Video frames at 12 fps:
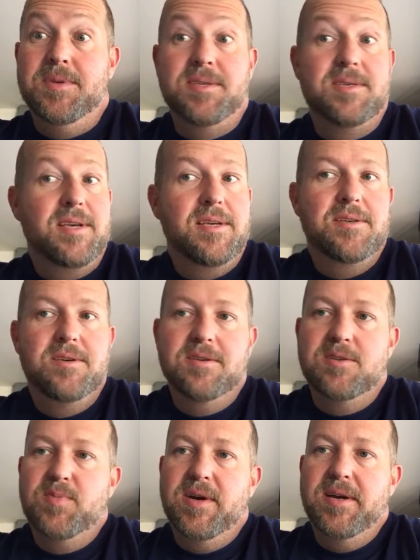As it says you
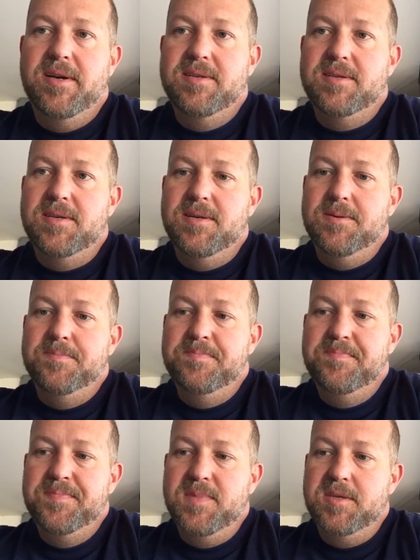can spray it, so
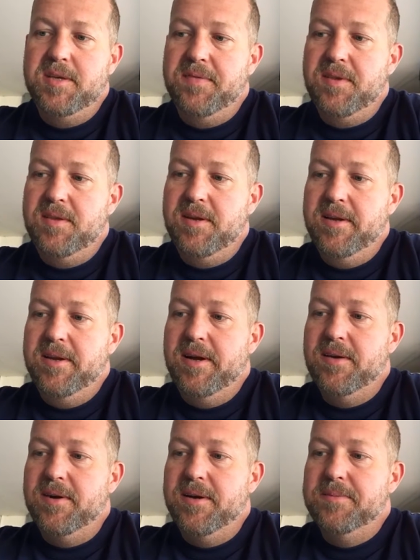just have to thin it
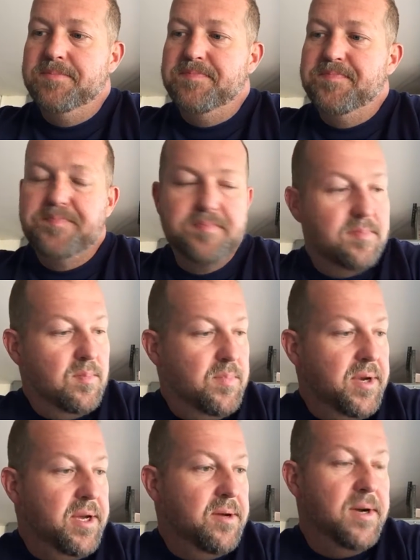out right.
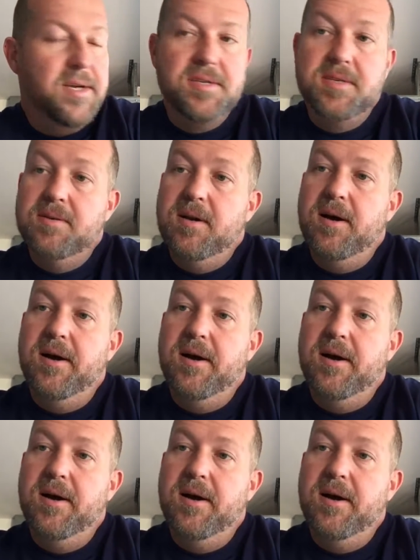But anyways,